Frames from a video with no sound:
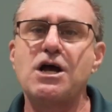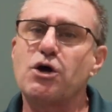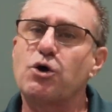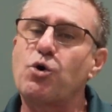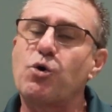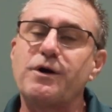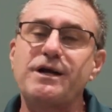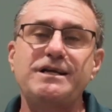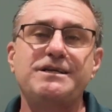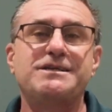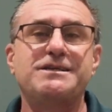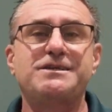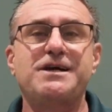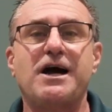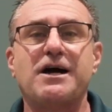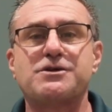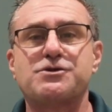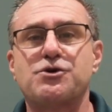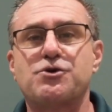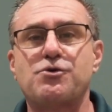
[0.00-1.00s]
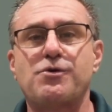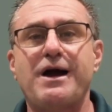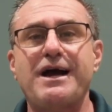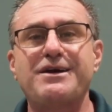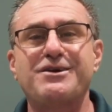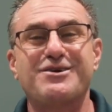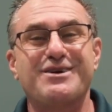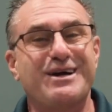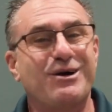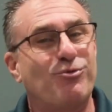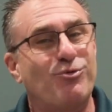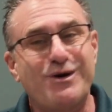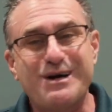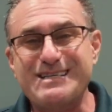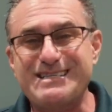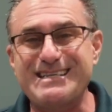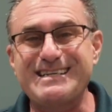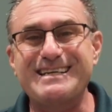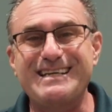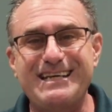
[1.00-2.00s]
According to Dr. Kreider, it
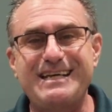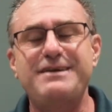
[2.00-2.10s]
wasn't